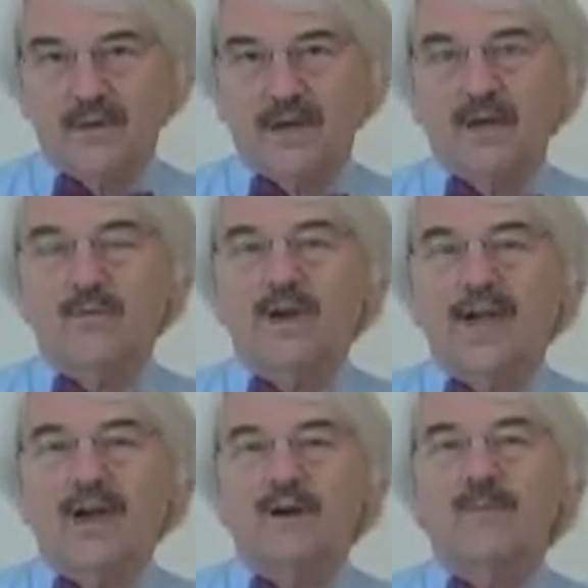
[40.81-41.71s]
and we
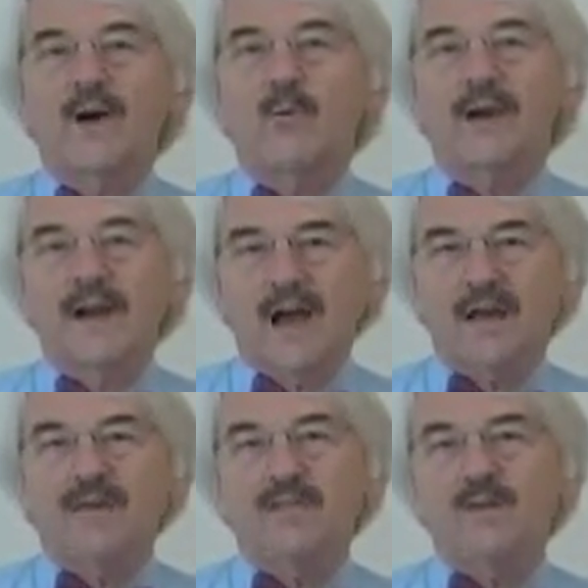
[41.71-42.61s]
care about what
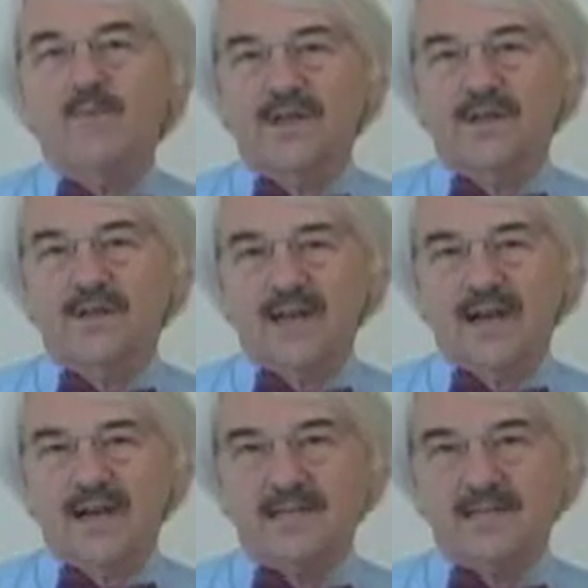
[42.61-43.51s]
knowledge they bring to the
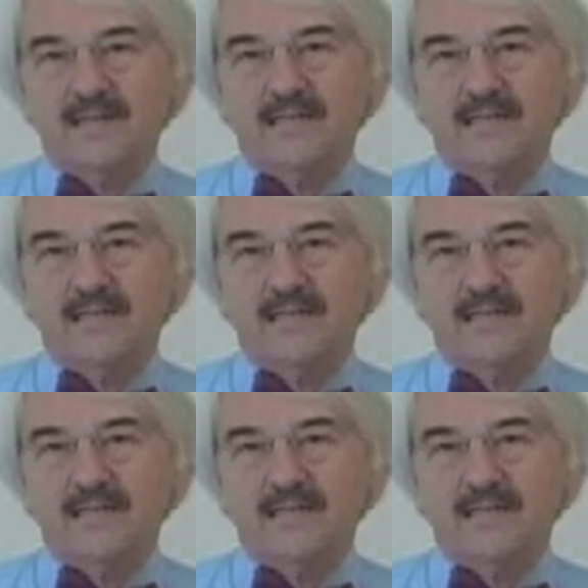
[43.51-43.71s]
classroom.